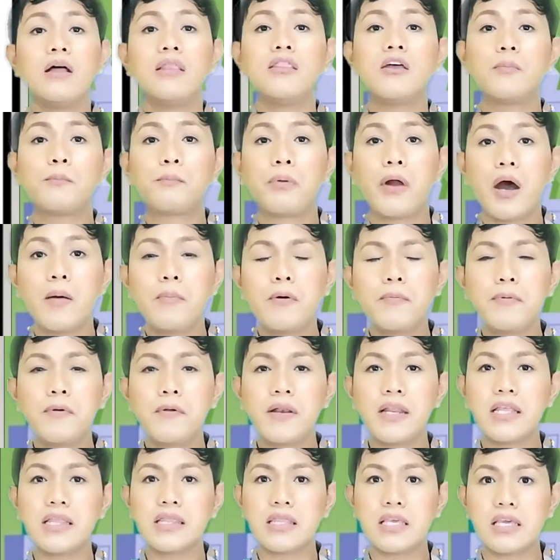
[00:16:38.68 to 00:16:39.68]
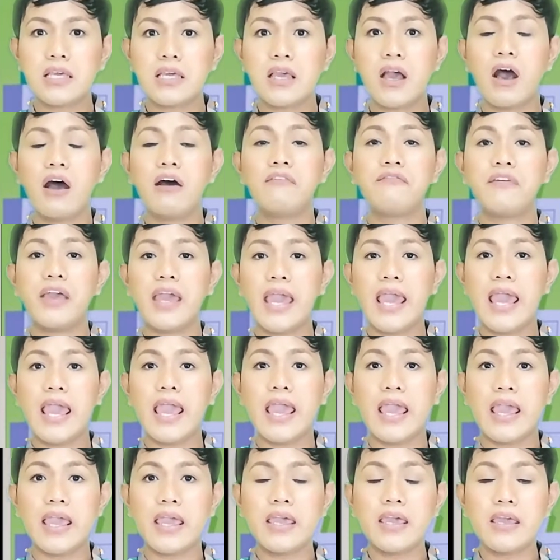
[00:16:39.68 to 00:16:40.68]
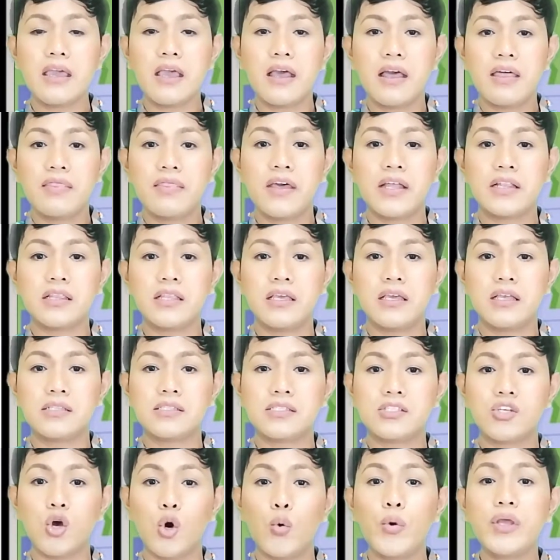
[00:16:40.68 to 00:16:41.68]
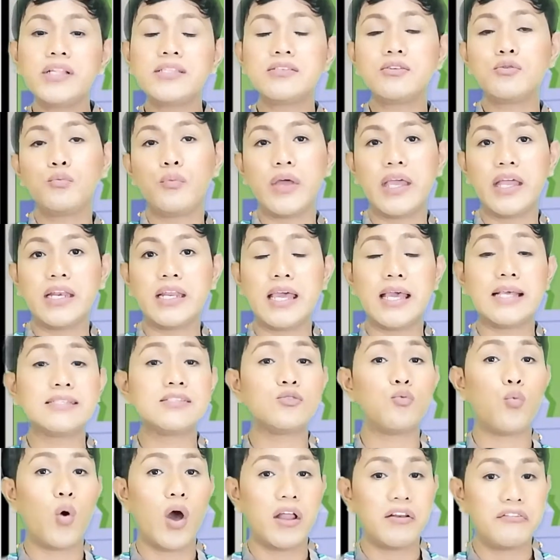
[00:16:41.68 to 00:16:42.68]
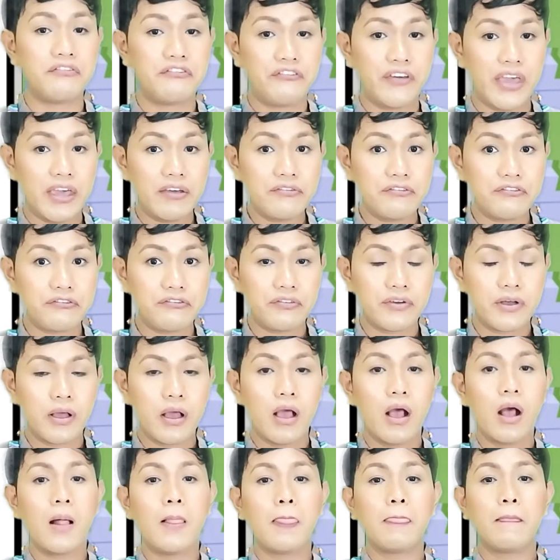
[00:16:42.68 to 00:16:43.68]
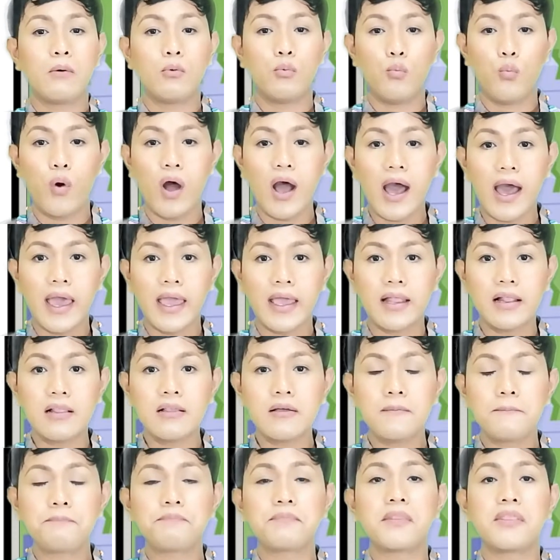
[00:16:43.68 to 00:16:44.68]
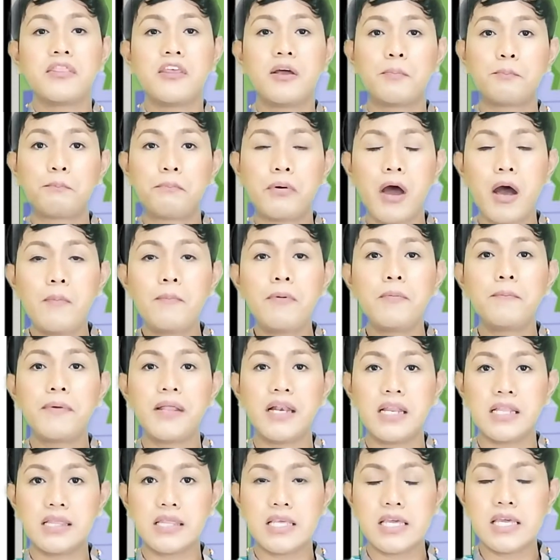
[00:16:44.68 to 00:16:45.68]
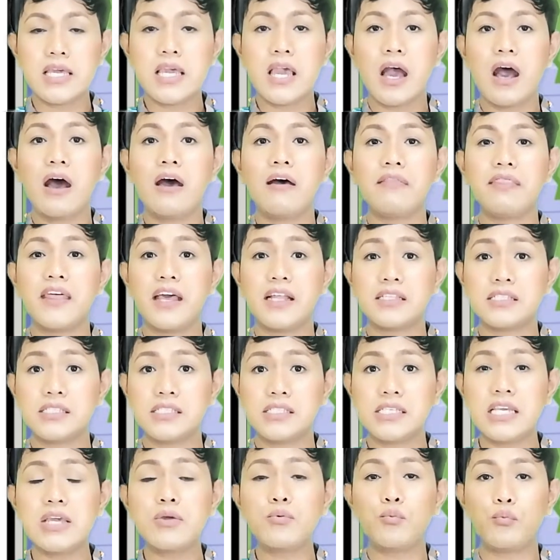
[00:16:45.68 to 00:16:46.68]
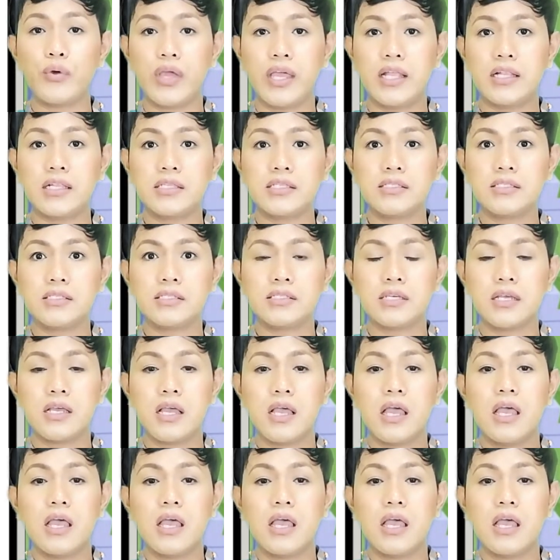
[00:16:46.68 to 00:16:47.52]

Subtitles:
The probability of A that it's going to win is 1/5, while the probability that C wins